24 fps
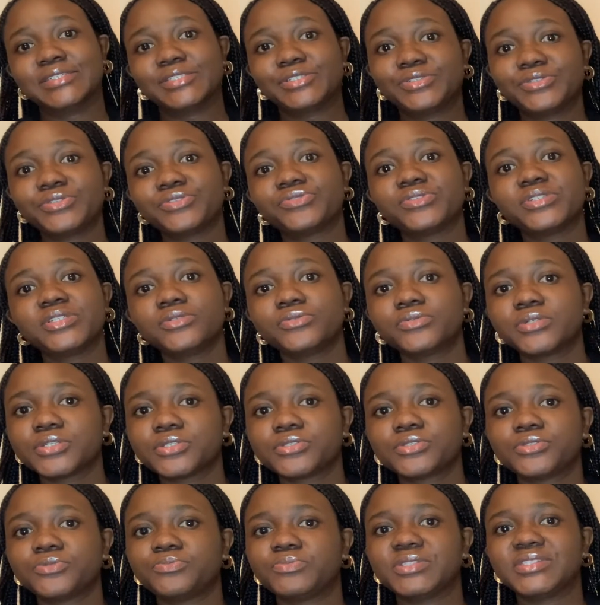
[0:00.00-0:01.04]
Do you really want
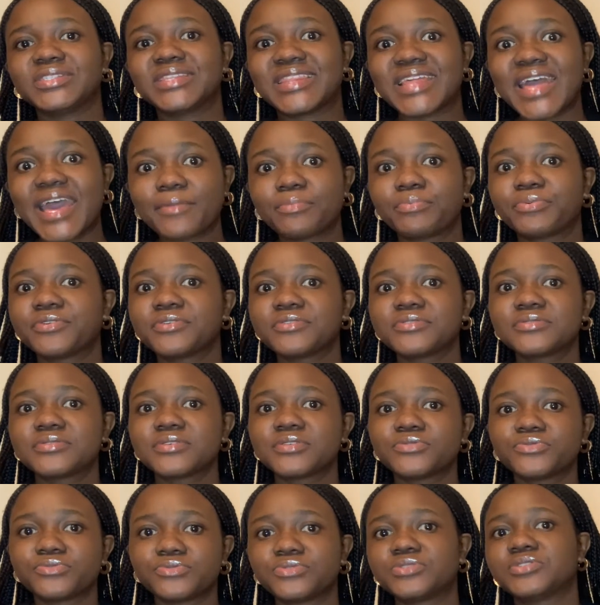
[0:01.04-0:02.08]
to be that
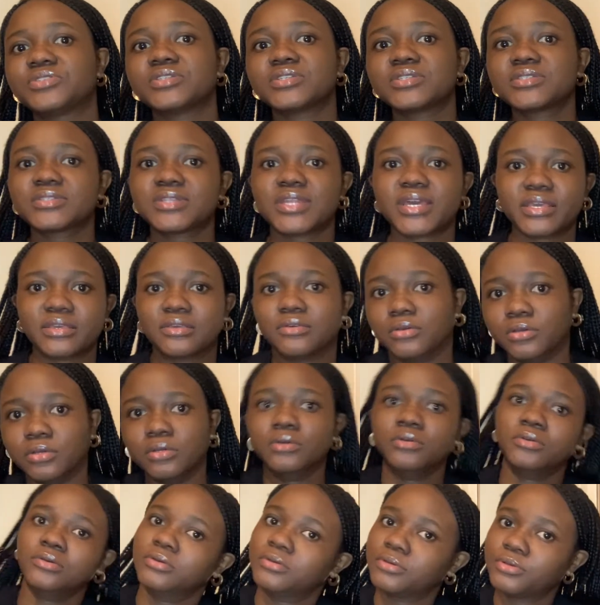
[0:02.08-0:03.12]
person who's just like,
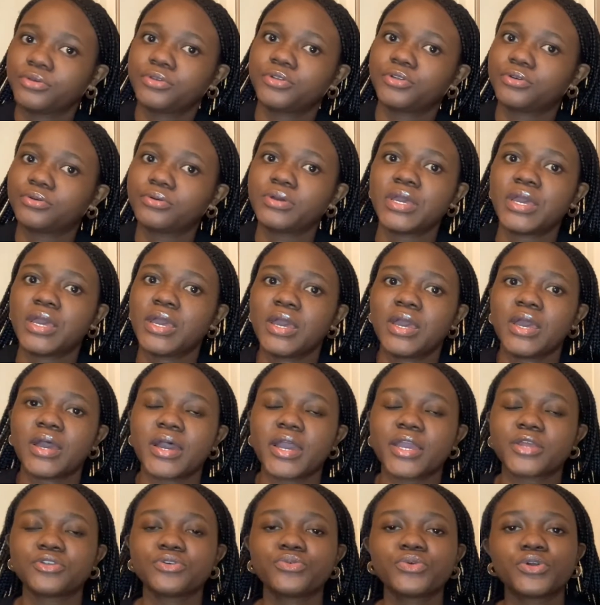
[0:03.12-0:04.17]
you know,
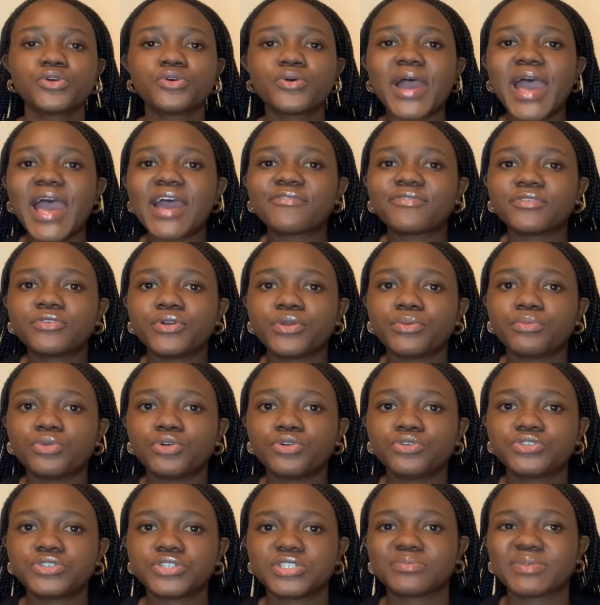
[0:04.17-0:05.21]
I know we all have our
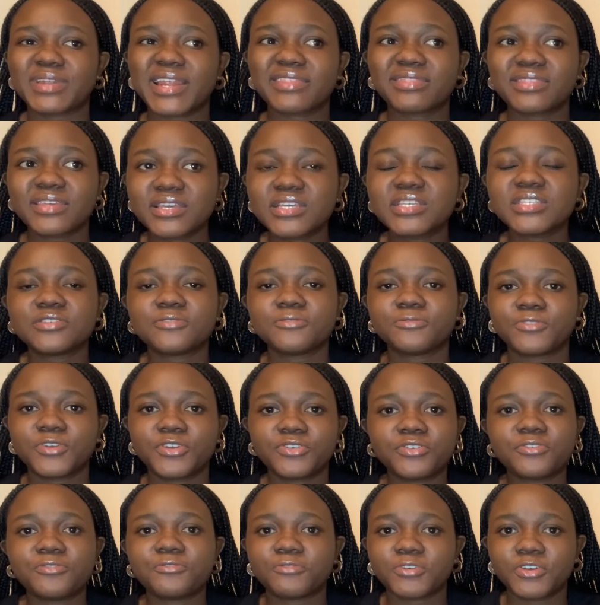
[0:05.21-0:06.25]
emotions, but I think it's
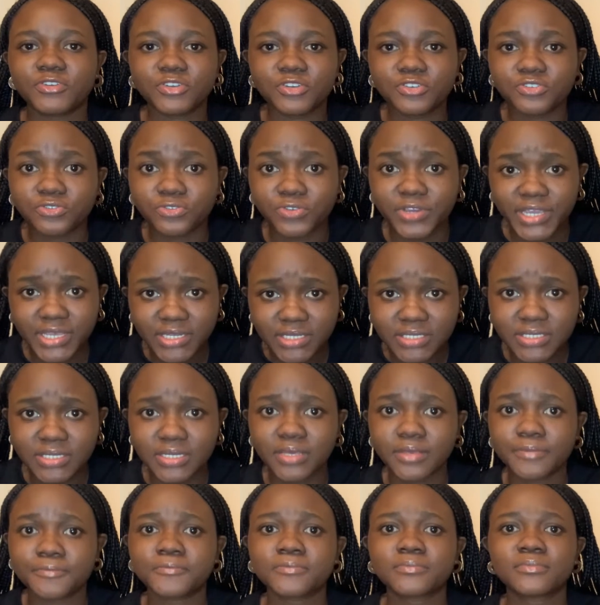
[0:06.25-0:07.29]
very, very great,
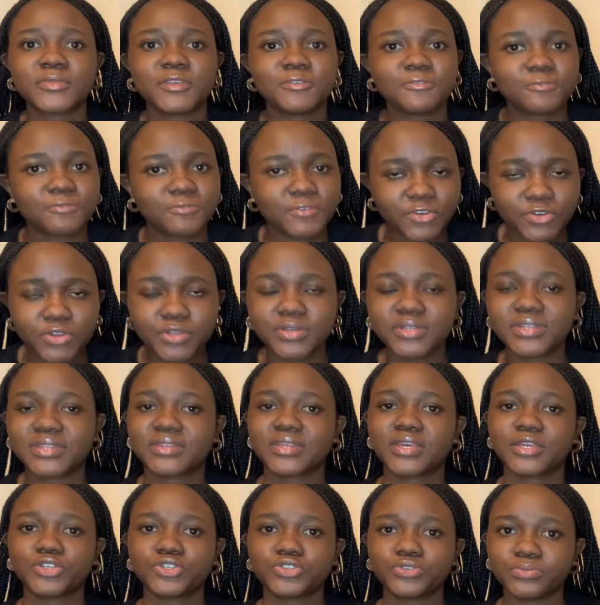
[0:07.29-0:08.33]
a very good
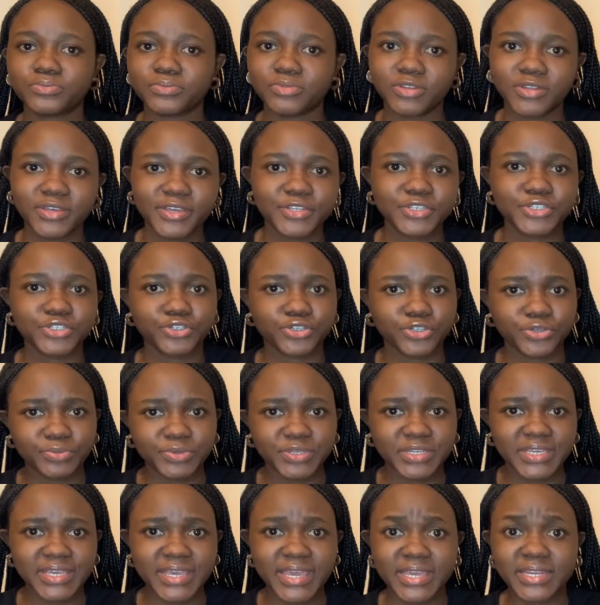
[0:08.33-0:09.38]
thing to learn to
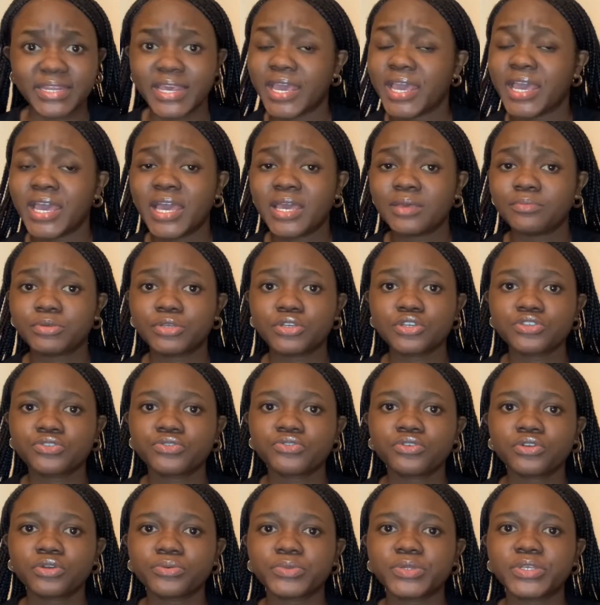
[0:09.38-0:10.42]
communicate, because
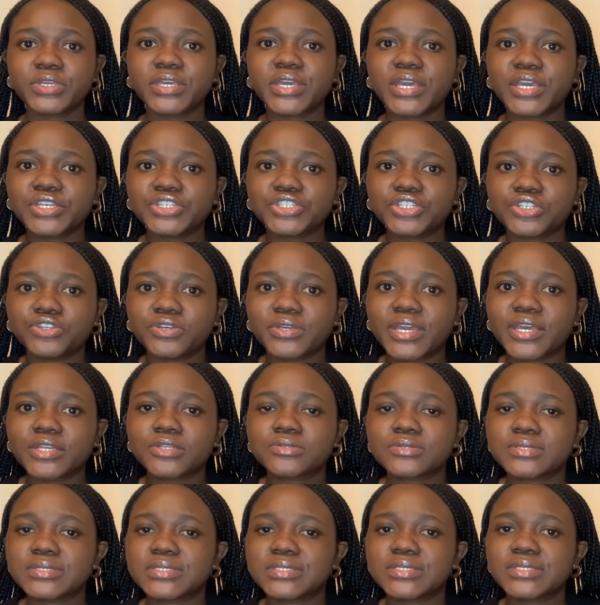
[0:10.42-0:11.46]
through communication you get
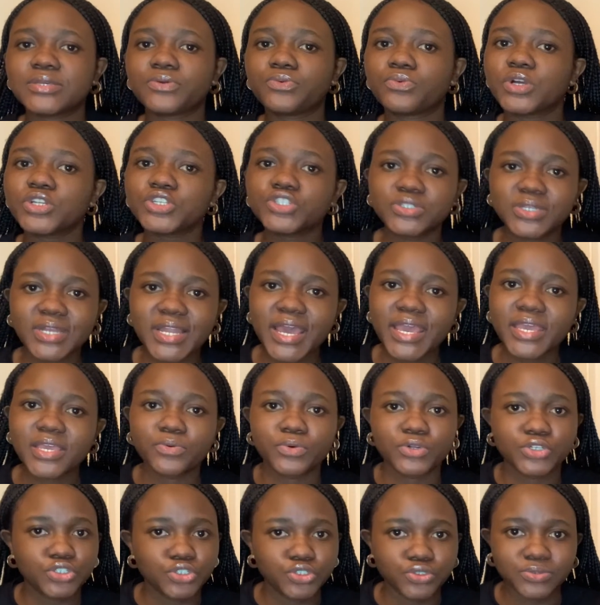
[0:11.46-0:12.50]
to see what you like,
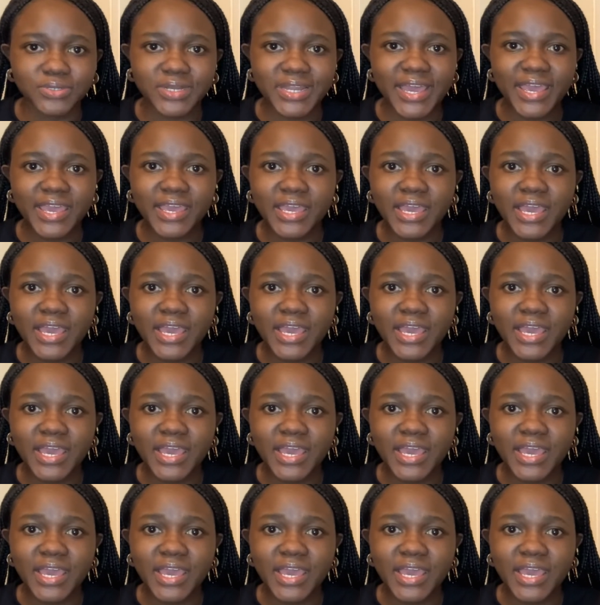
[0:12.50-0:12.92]
what you don't like,